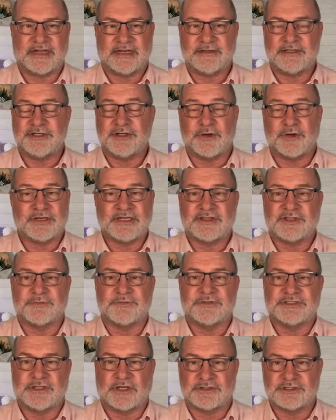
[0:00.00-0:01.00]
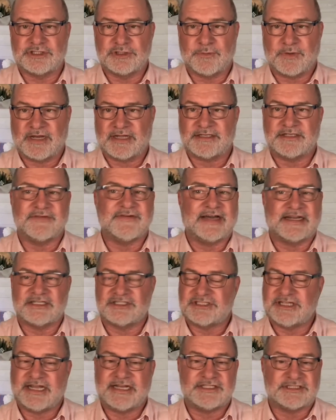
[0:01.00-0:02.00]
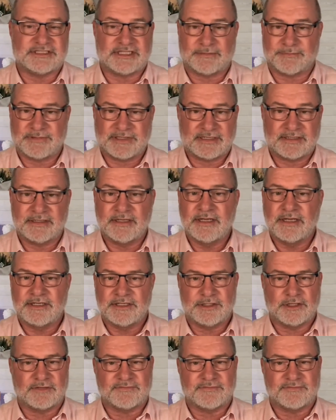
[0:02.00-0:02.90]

and you don't get the results you want, you got to change something. You don't